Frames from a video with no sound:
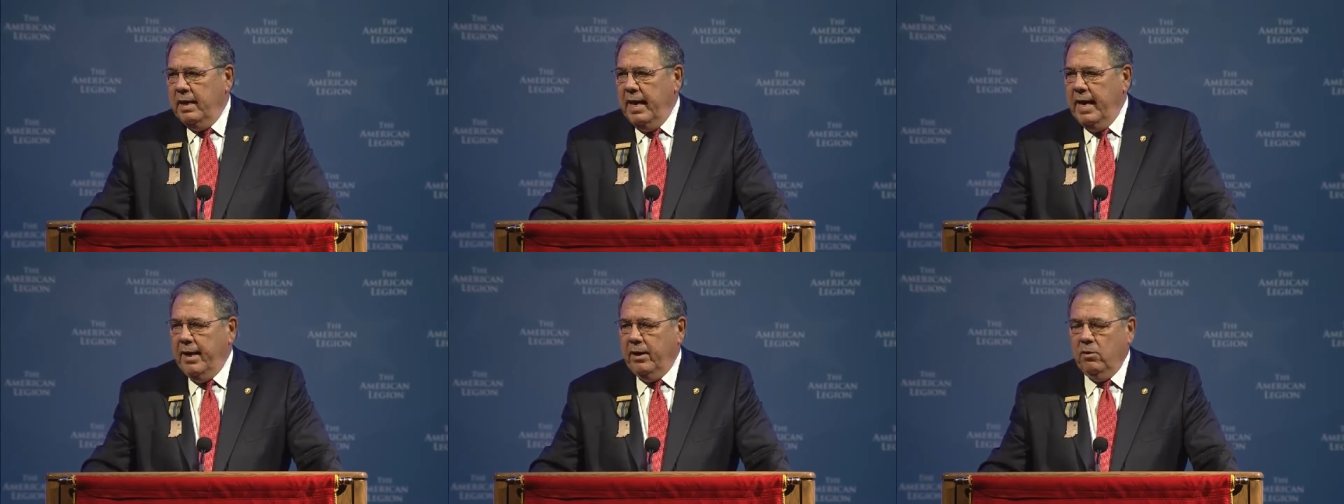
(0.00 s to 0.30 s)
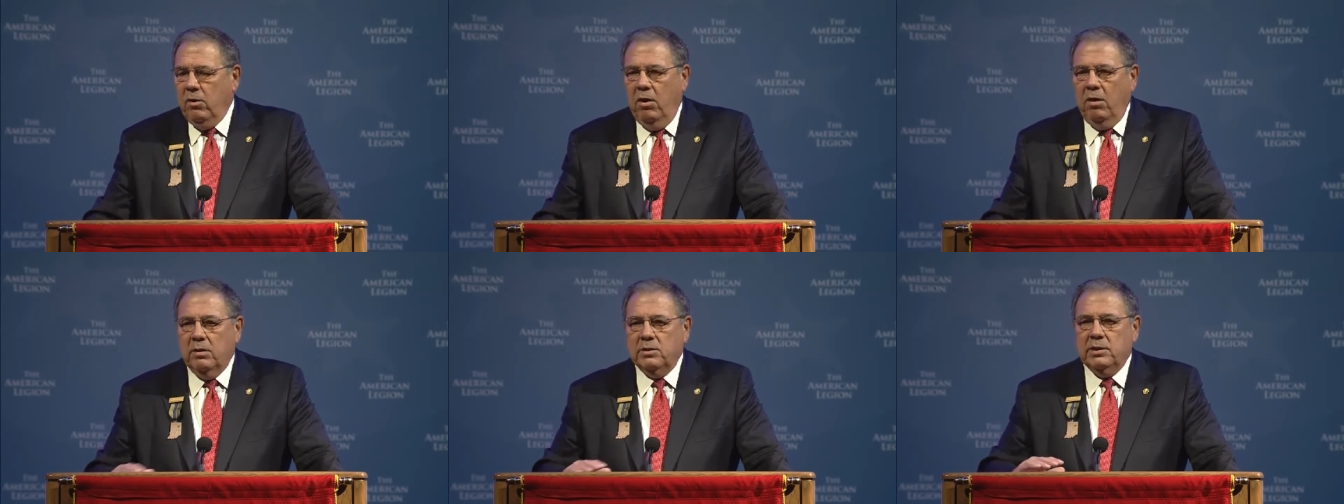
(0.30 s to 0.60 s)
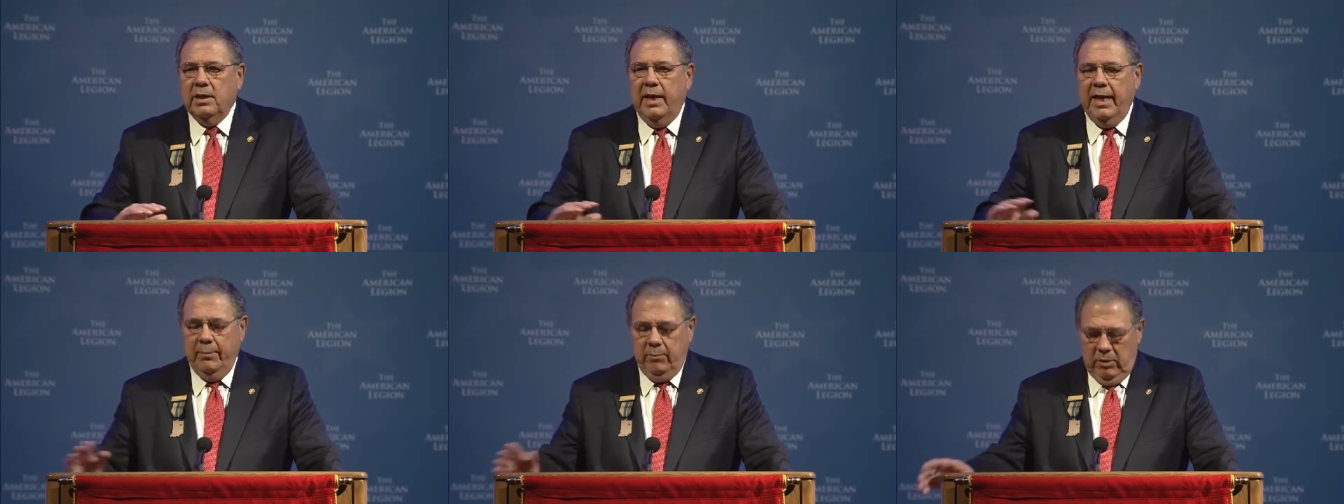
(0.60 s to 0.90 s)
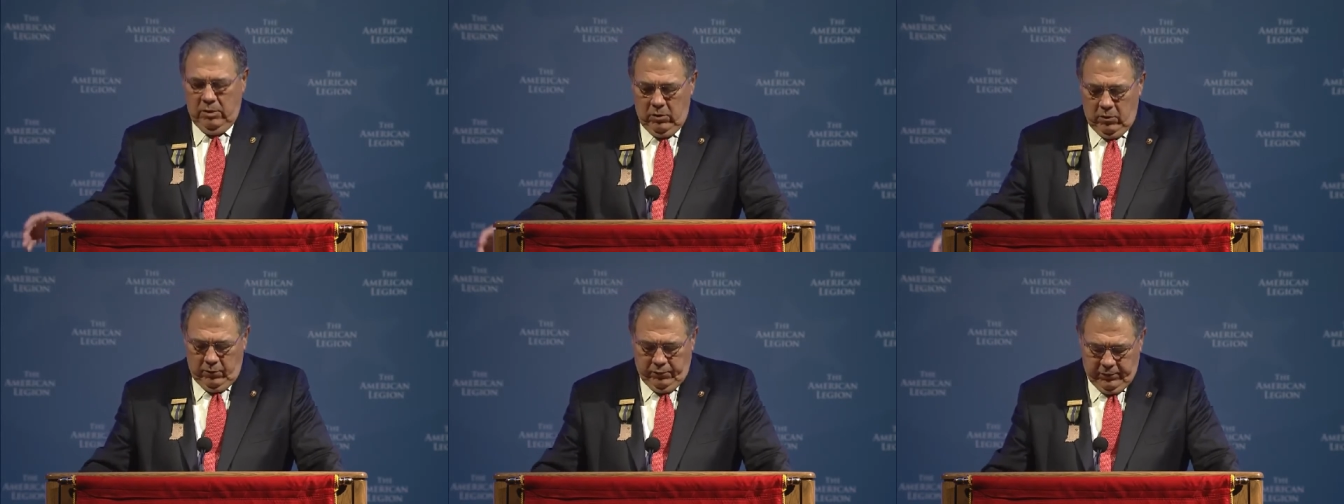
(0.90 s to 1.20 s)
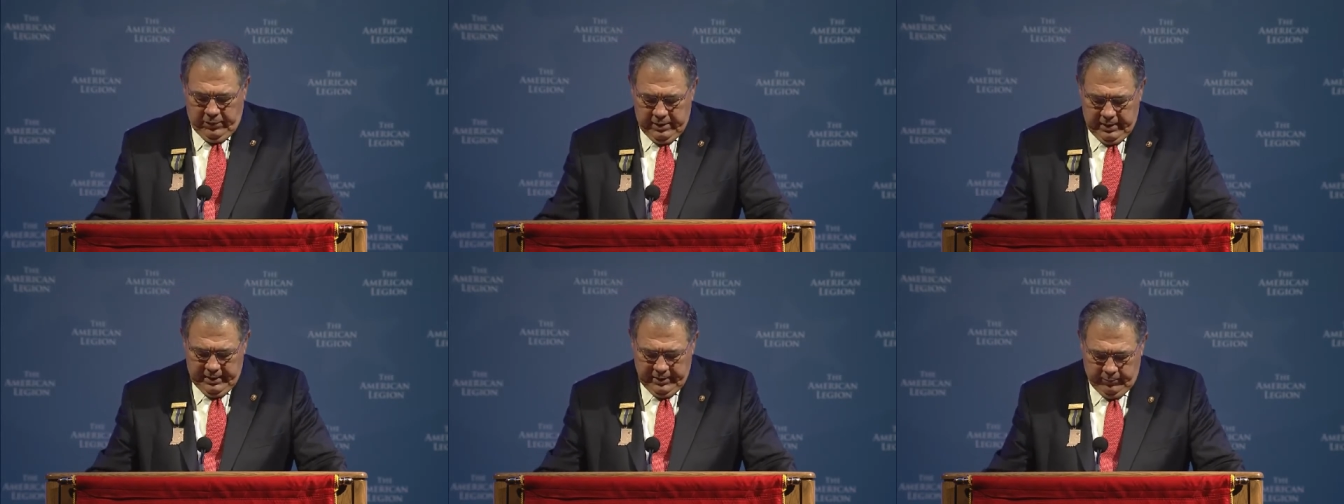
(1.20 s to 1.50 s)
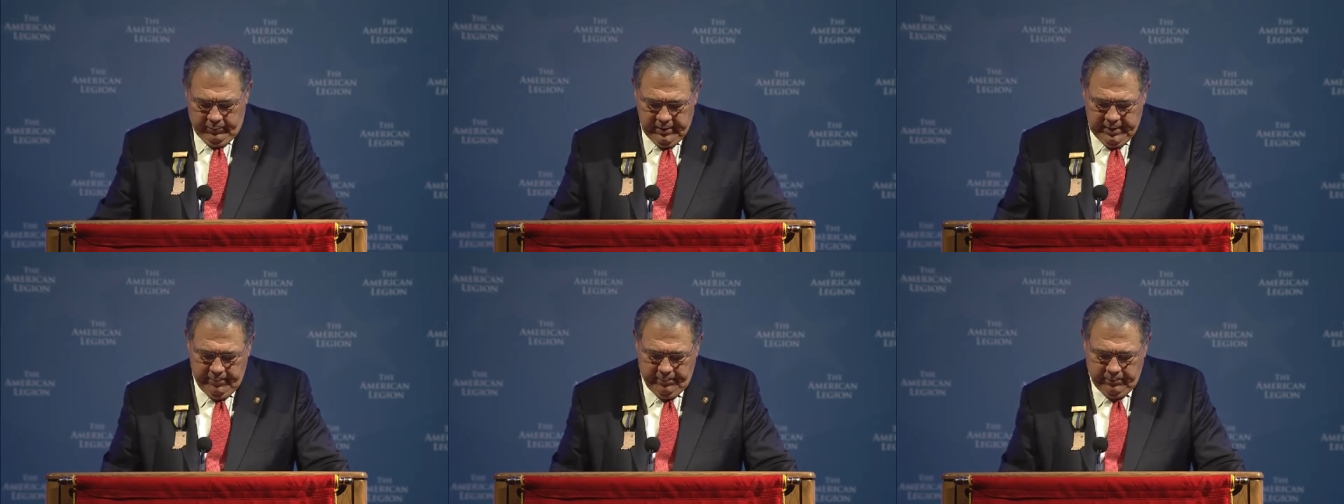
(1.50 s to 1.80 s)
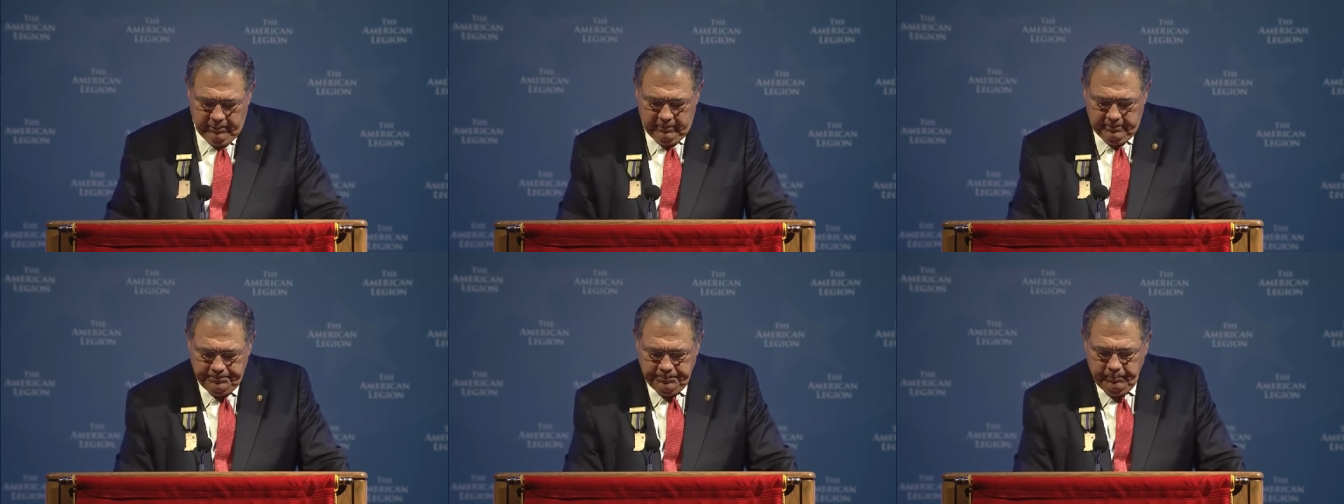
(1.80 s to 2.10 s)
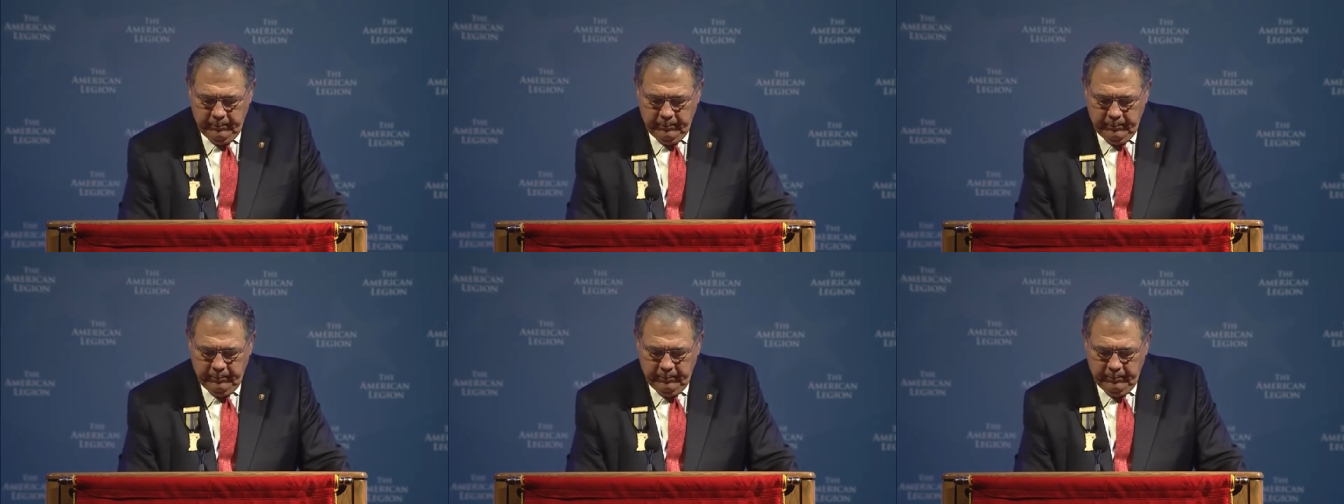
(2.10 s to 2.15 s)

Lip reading: at an all-time low for young people.